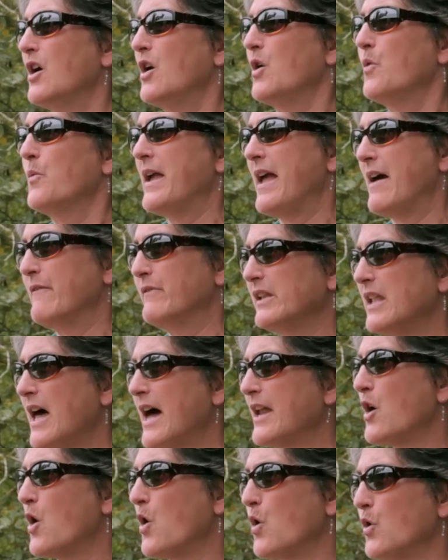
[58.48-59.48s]
We have a
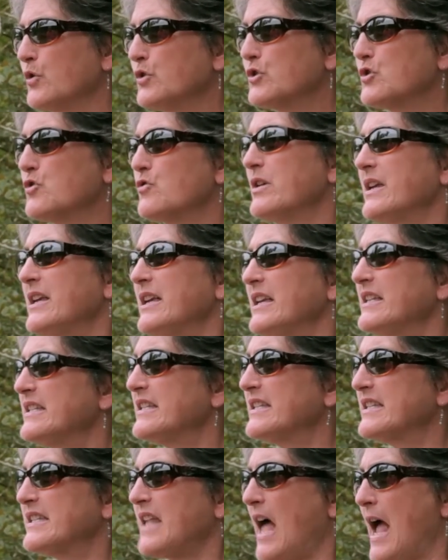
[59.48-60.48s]
lot of oak trees,
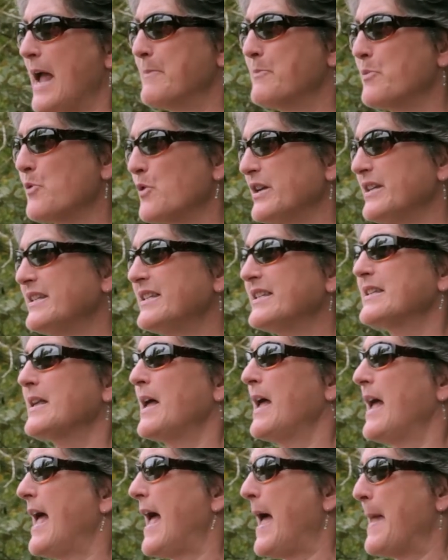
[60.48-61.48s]
cypress,
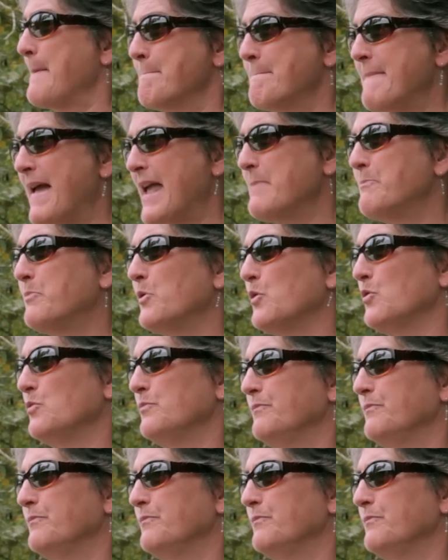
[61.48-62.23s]
and maple.